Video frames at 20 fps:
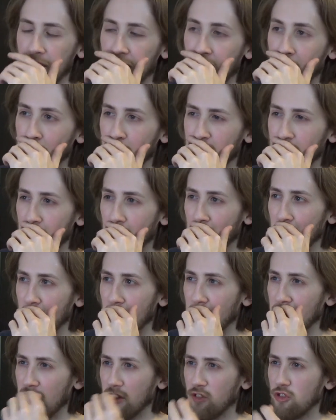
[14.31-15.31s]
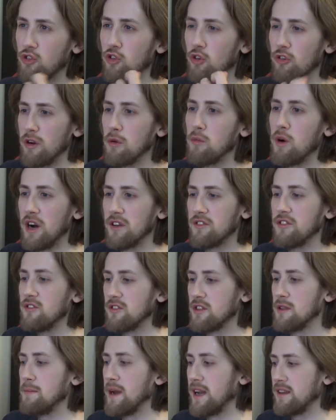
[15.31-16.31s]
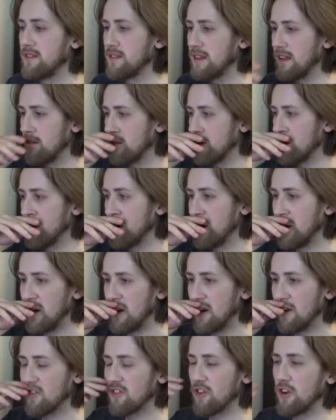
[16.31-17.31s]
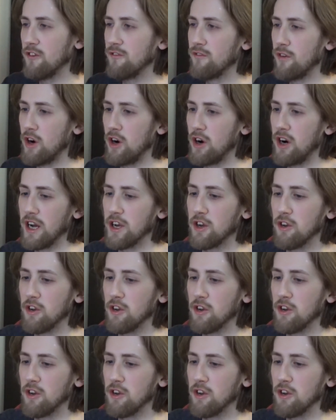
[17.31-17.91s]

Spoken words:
I think it was story-wise, it was the best season so far.